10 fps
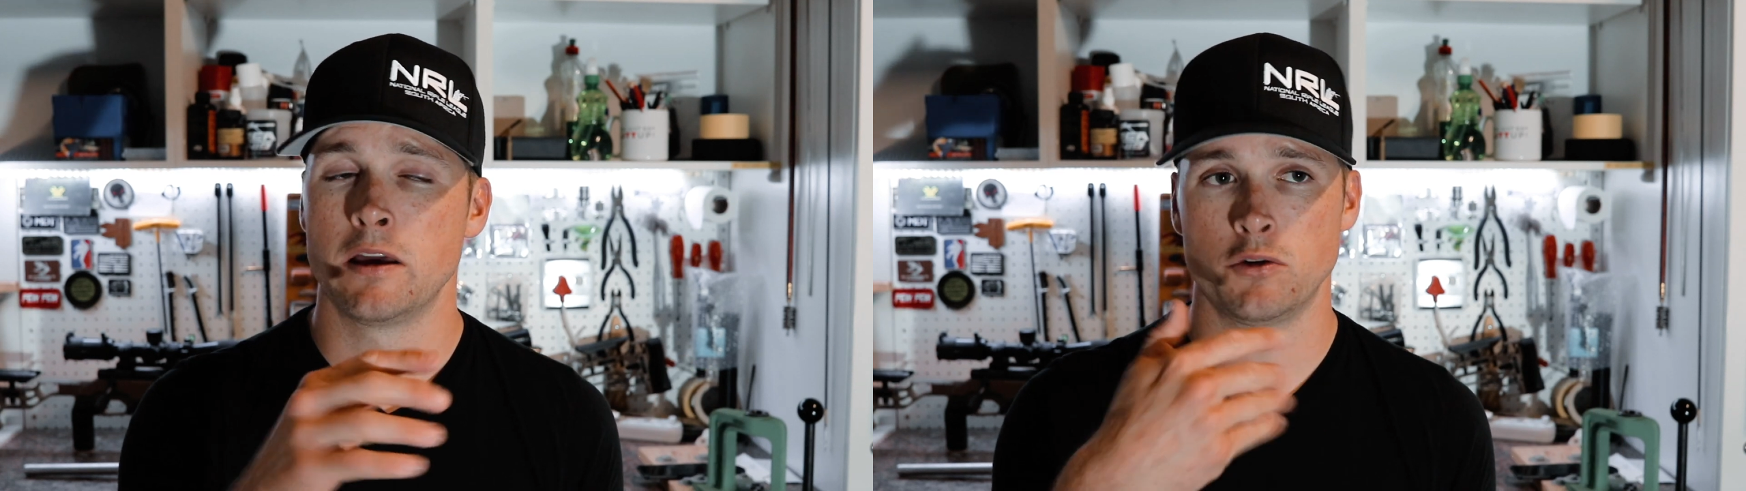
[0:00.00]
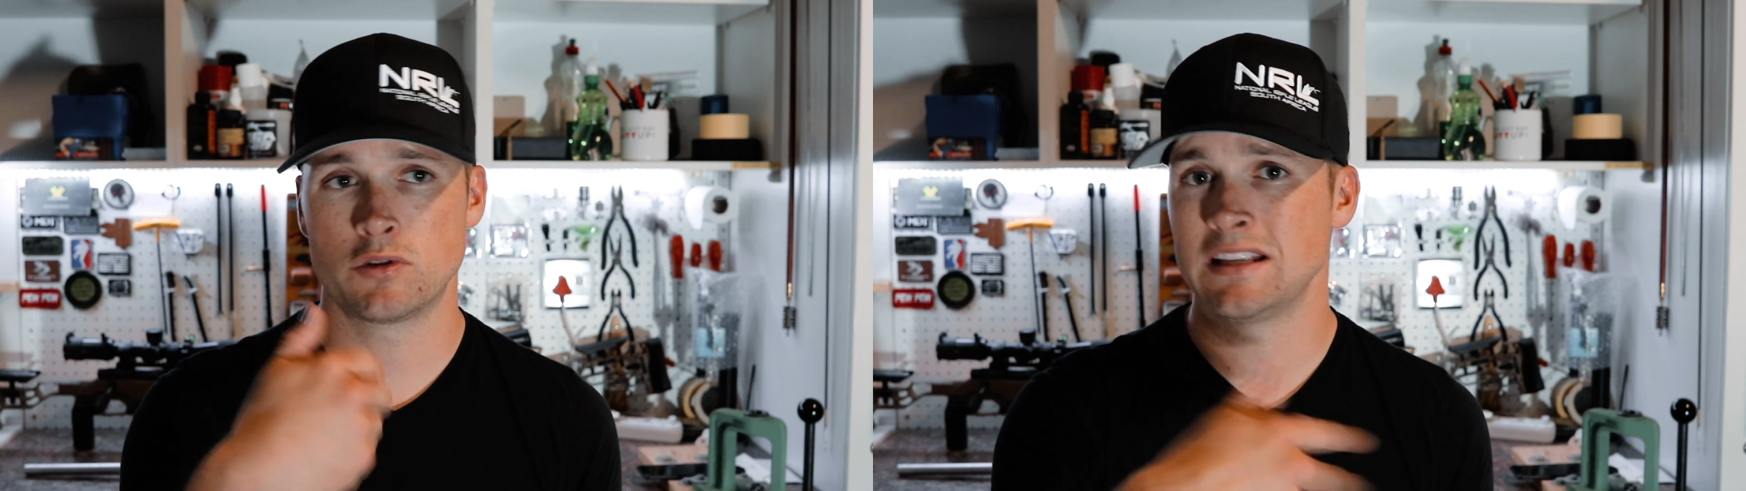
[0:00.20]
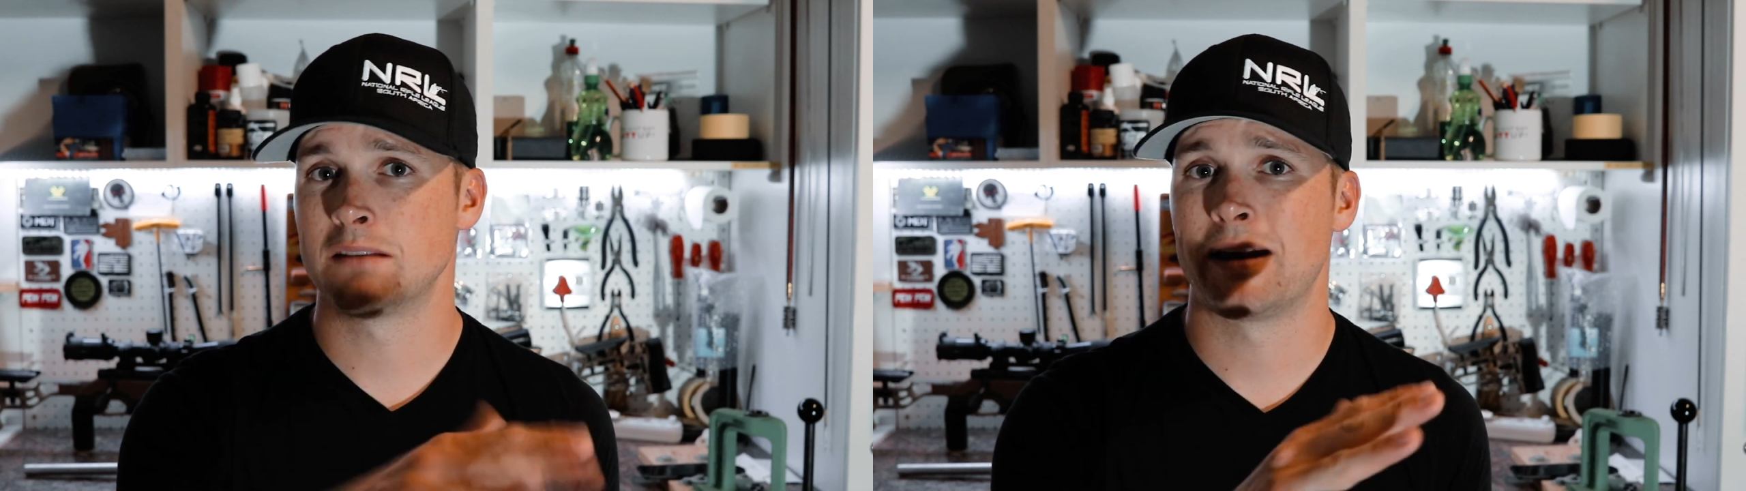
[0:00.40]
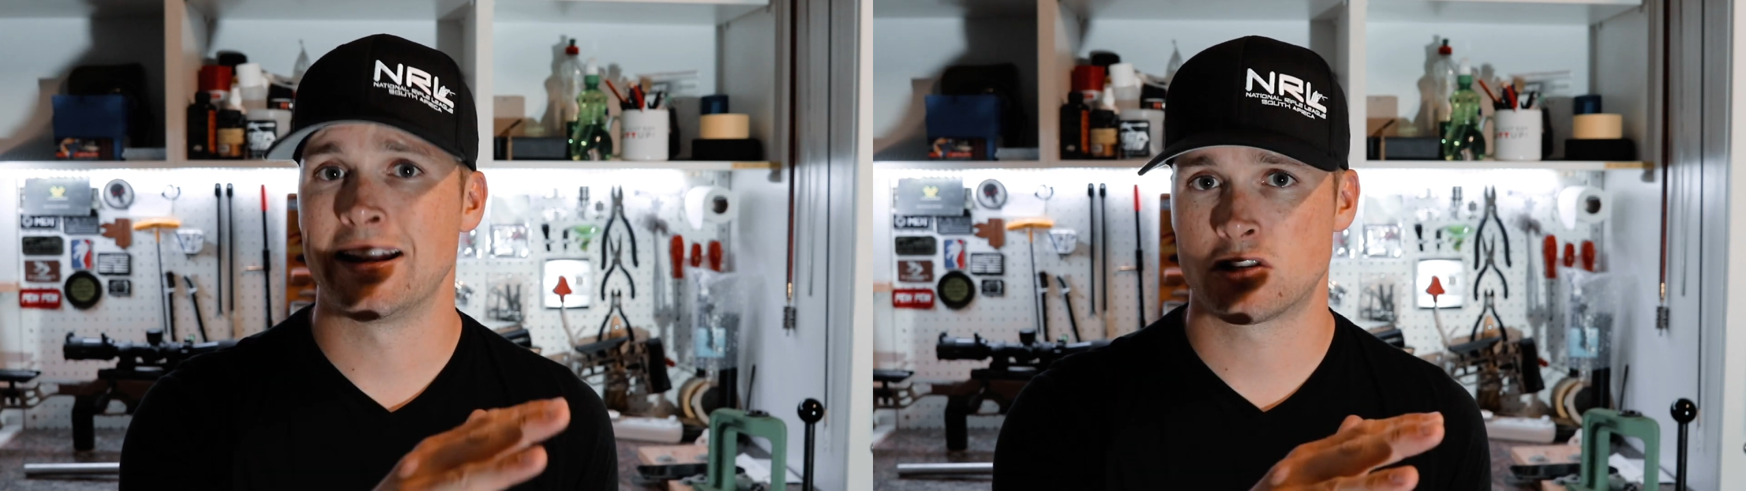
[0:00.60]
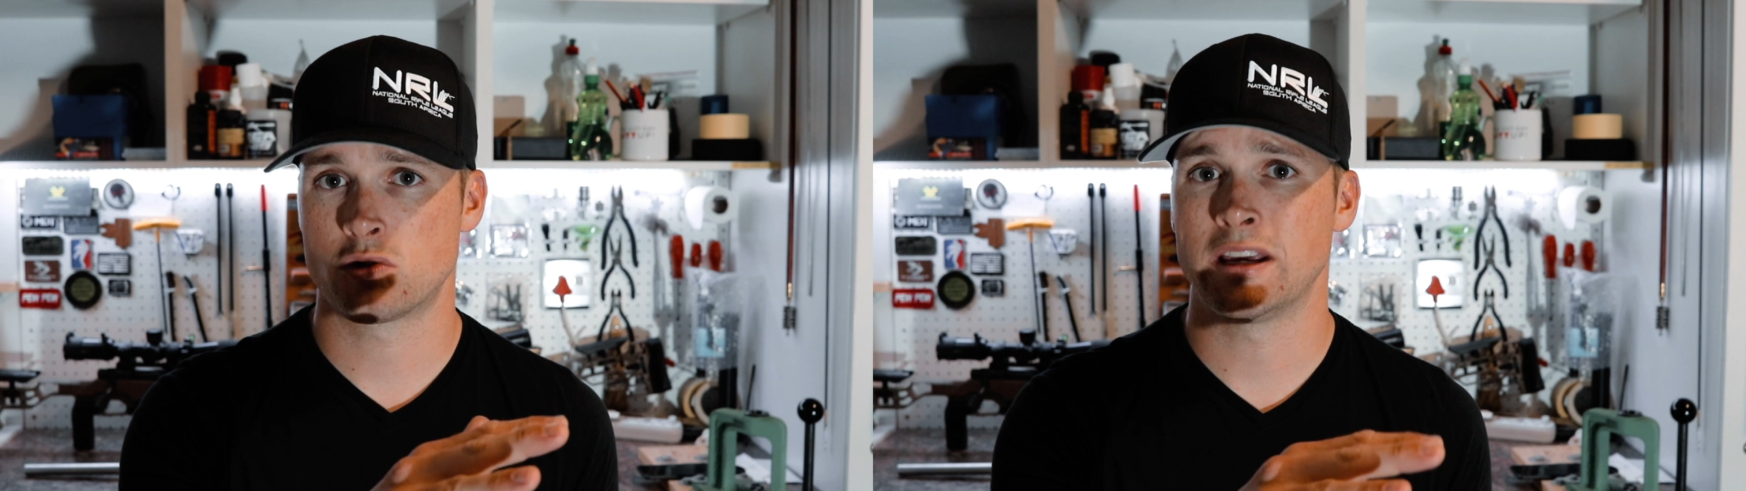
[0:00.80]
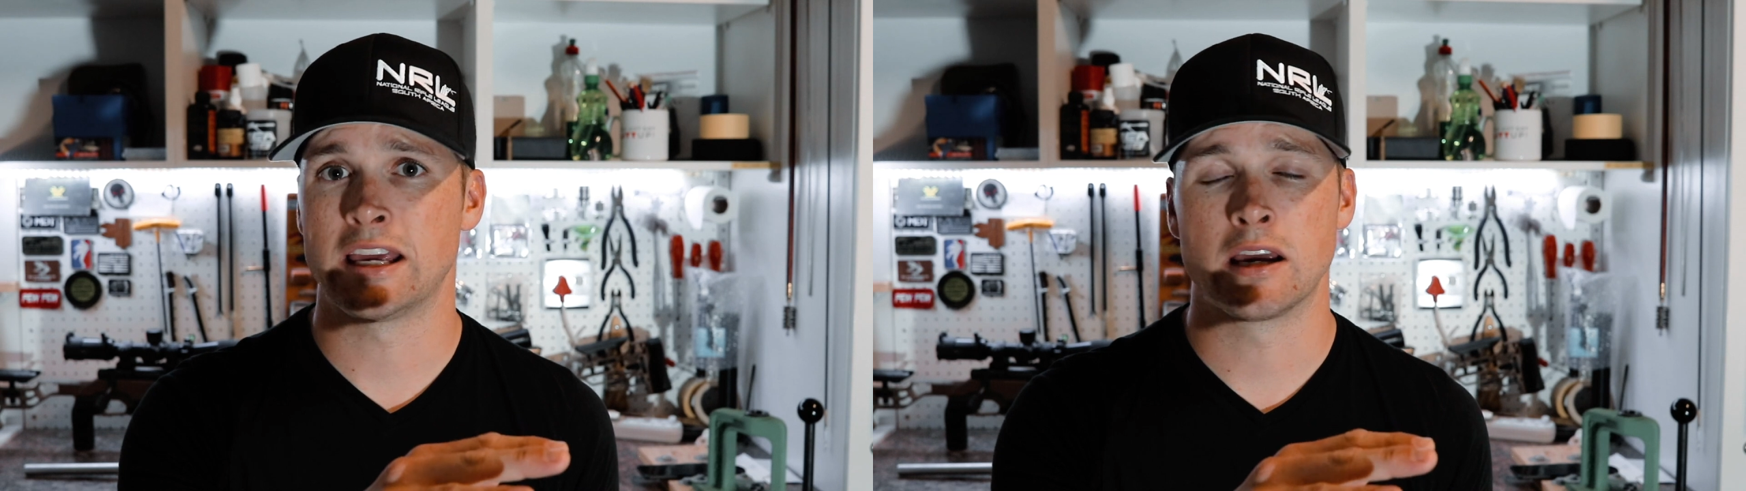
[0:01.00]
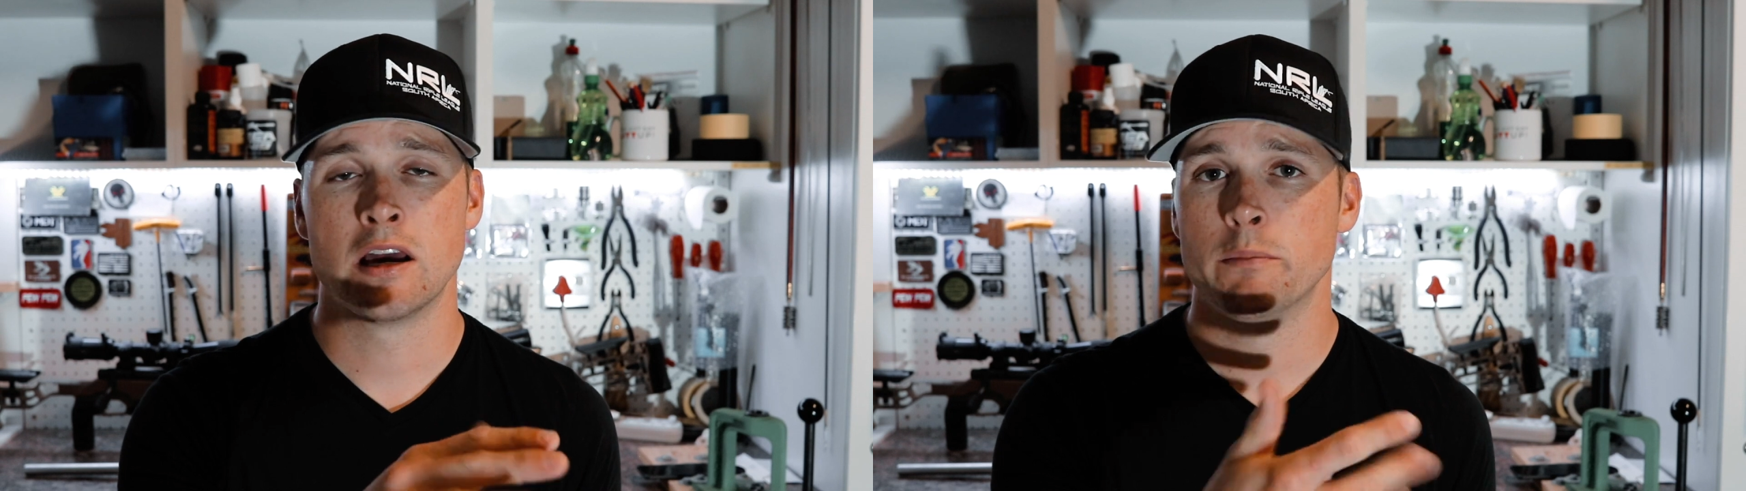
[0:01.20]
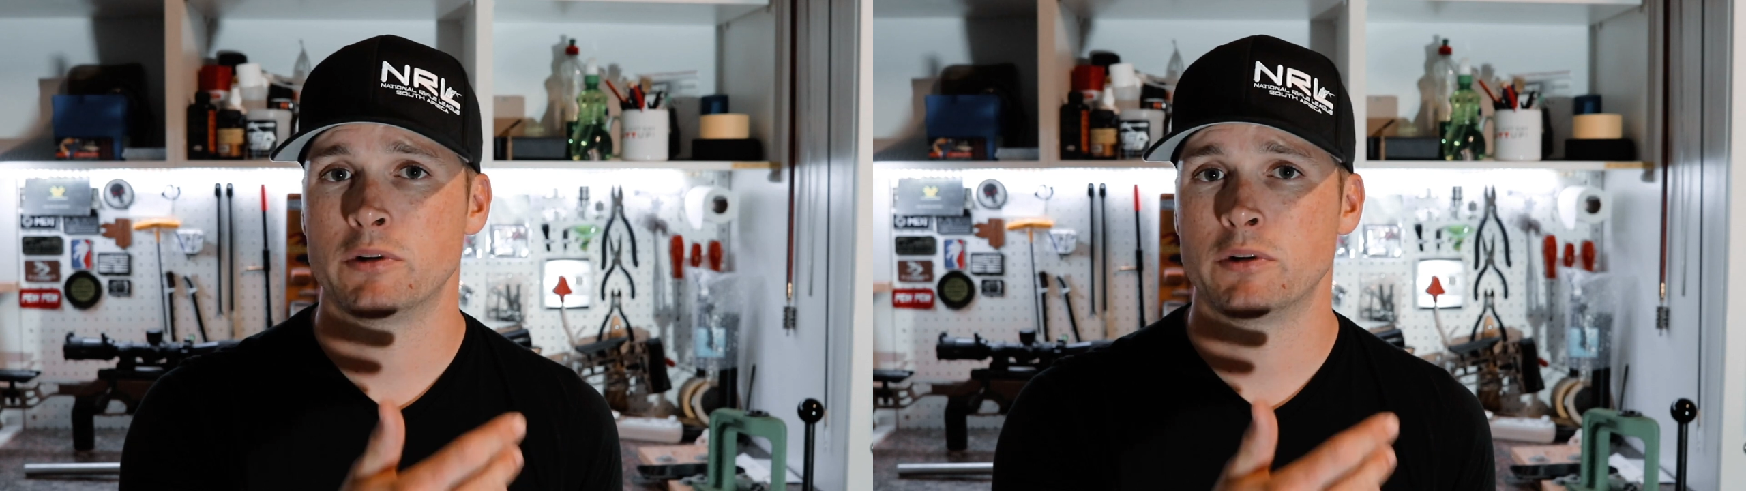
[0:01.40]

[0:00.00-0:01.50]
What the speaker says: you see the plate swinging,